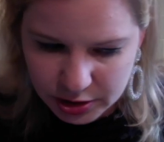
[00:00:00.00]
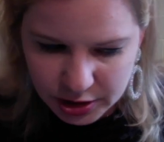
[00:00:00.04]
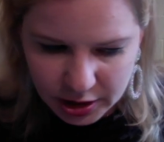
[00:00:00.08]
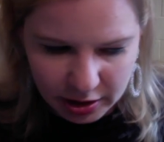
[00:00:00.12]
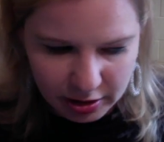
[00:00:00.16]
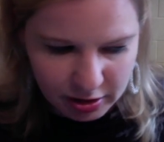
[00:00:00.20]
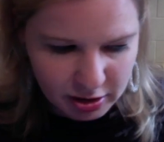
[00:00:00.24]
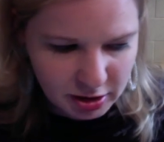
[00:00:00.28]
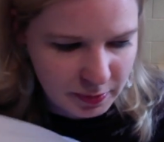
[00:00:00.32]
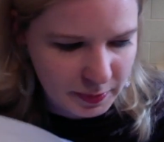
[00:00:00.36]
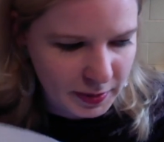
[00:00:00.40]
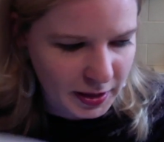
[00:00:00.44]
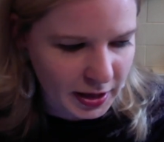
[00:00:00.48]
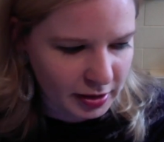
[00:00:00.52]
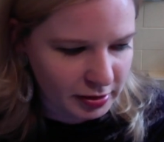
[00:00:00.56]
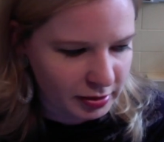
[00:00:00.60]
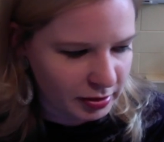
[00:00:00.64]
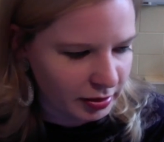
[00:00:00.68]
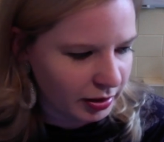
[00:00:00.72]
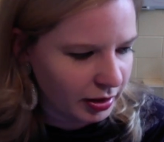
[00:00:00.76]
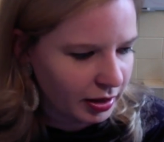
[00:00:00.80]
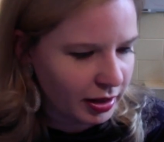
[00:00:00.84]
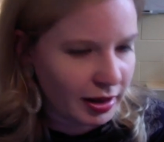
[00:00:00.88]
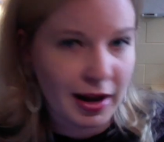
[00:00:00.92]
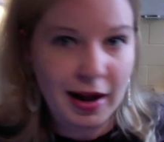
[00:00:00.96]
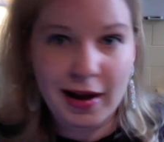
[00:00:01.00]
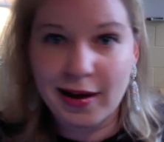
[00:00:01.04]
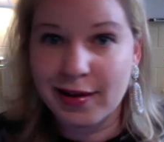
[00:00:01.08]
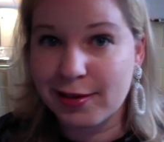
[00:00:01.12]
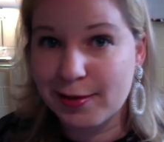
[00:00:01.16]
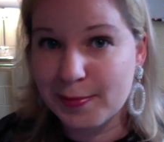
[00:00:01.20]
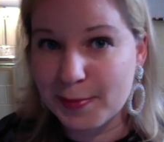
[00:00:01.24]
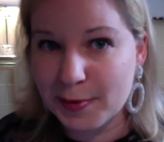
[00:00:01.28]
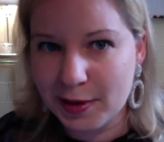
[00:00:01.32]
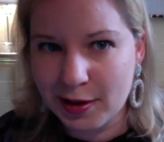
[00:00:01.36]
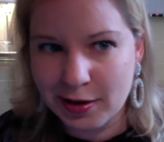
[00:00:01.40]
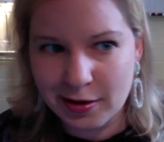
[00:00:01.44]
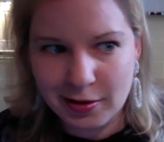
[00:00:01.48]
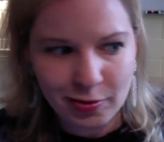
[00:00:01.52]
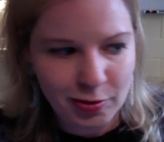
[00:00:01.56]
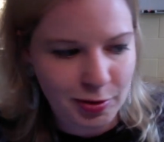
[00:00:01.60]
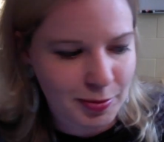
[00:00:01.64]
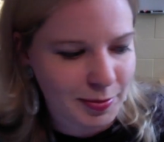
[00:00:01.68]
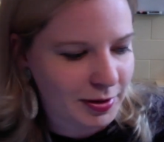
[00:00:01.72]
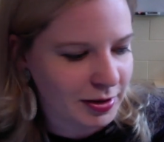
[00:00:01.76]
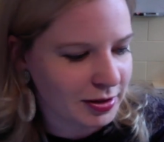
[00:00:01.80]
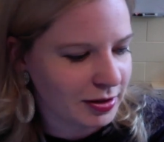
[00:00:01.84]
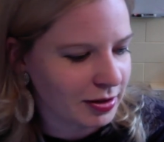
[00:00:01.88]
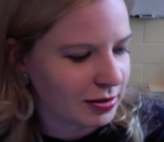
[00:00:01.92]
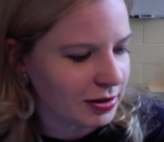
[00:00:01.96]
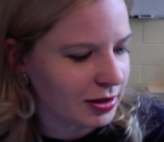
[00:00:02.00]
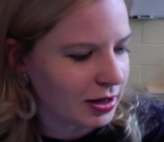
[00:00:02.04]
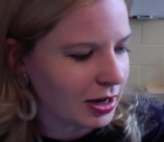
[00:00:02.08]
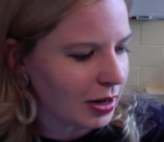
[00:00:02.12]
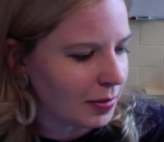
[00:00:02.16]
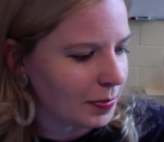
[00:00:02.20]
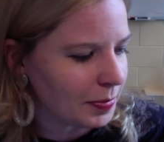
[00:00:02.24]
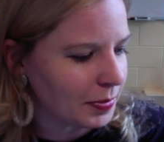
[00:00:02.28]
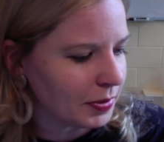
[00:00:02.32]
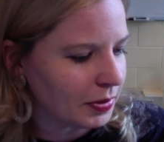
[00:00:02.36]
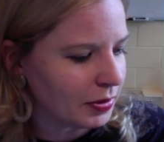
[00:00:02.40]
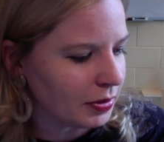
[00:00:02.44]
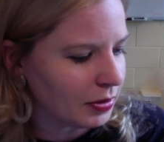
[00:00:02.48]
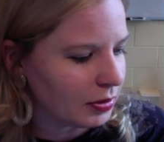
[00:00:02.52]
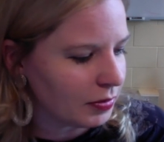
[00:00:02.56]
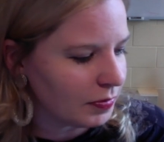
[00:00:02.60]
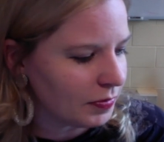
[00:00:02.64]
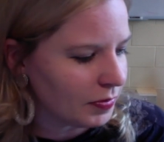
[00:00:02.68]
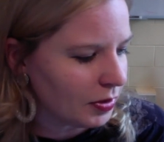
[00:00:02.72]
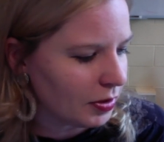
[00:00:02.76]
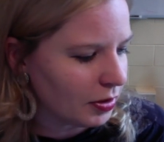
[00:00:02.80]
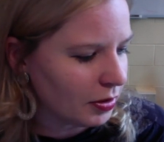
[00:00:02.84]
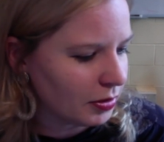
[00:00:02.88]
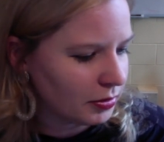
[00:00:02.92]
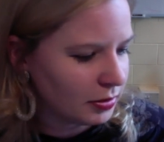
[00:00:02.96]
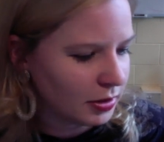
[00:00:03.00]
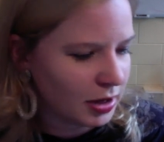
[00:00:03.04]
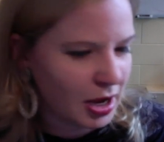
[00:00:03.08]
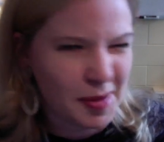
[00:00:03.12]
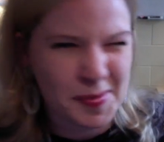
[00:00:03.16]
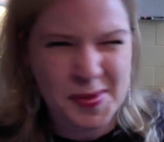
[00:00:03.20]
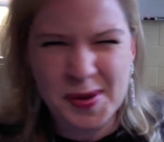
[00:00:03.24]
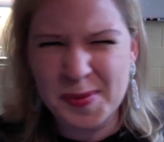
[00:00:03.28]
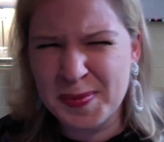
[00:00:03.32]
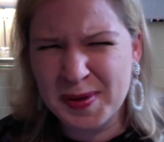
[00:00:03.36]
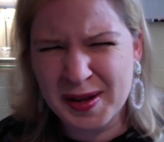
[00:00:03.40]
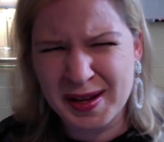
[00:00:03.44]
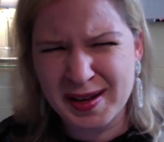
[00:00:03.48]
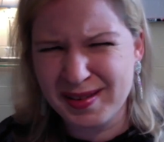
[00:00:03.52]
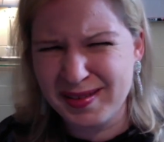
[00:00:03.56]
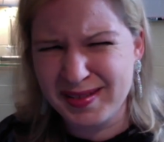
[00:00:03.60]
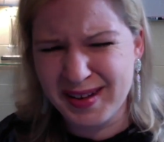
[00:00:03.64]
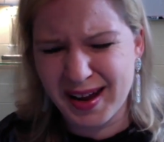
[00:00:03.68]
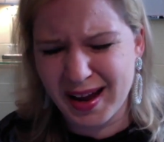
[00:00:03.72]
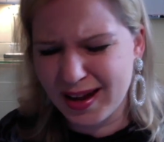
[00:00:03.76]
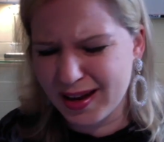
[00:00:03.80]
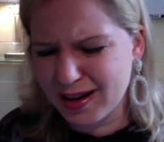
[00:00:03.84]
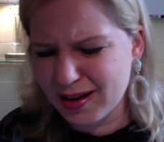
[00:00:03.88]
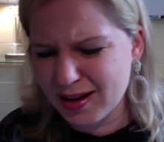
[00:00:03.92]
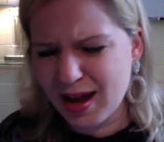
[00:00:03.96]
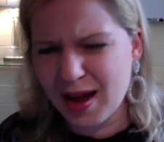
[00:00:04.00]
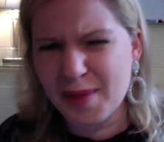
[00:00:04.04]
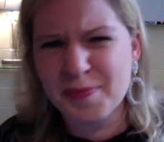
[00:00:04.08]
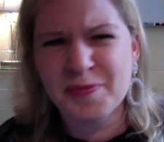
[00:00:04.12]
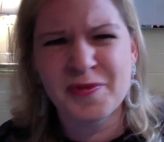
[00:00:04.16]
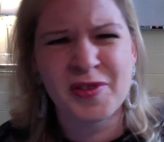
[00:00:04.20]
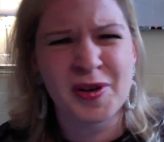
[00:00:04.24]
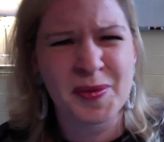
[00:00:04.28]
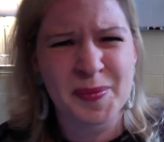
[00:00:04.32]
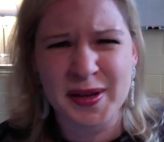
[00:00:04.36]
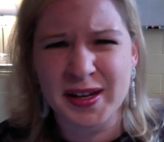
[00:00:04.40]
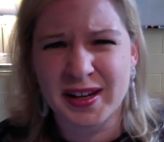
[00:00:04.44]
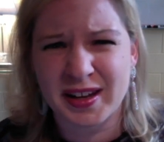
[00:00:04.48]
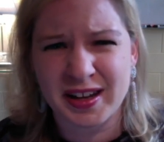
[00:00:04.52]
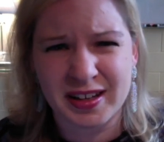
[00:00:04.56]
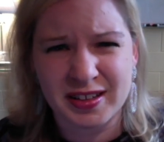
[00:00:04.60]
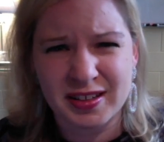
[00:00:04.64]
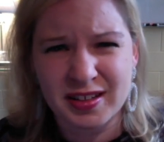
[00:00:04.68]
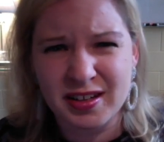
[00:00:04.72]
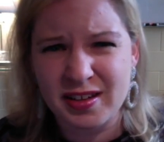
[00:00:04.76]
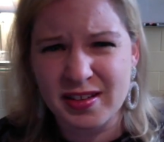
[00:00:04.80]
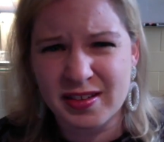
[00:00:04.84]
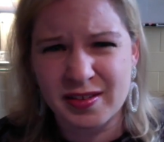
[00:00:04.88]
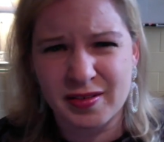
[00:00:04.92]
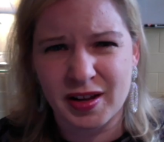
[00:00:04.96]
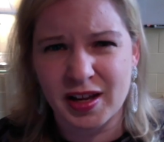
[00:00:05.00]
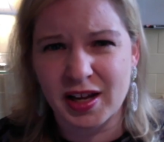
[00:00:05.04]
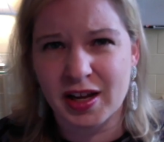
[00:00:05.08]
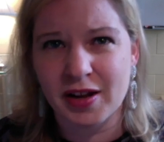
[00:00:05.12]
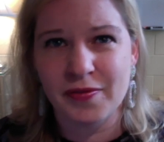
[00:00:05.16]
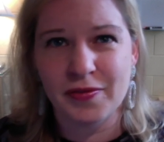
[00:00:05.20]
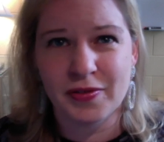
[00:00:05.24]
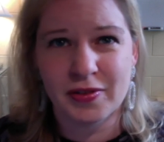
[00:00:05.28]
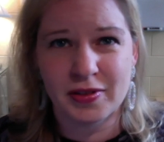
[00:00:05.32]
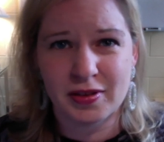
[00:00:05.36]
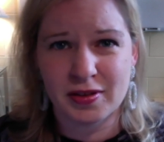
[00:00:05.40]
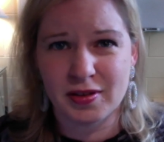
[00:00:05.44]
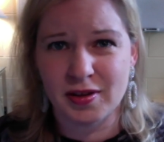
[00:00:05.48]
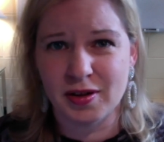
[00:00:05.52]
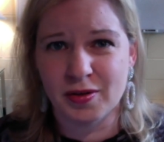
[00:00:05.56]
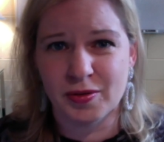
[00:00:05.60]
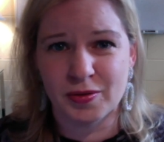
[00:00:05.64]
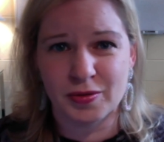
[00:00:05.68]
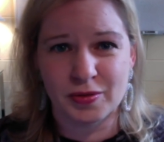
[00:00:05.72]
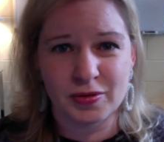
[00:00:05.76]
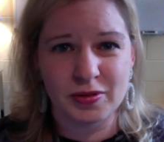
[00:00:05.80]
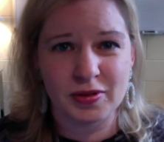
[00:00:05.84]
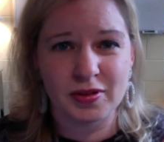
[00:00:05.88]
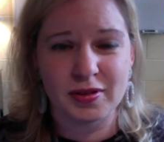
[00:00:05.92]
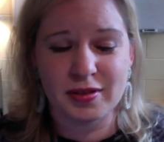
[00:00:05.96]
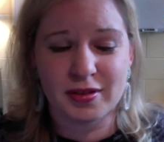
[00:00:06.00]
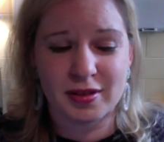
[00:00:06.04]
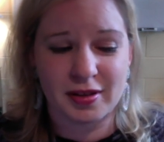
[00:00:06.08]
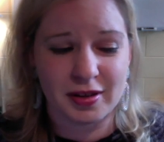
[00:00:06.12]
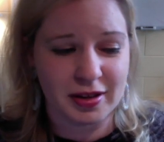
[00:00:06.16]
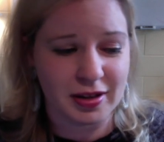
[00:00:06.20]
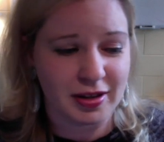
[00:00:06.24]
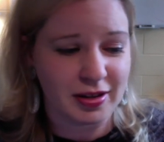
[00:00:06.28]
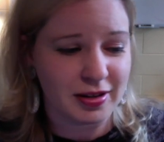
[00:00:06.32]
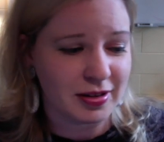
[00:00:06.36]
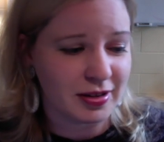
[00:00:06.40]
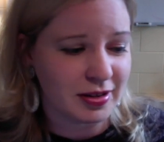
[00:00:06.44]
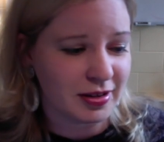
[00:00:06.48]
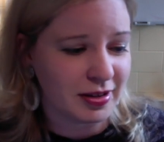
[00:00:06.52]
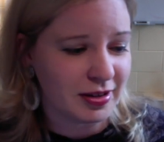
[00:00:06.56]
chance I'm canceling class, but that normally doesn't happen in the fall. I'm a big, like, I'm from Atlanta, so, like, if it snows, it's like,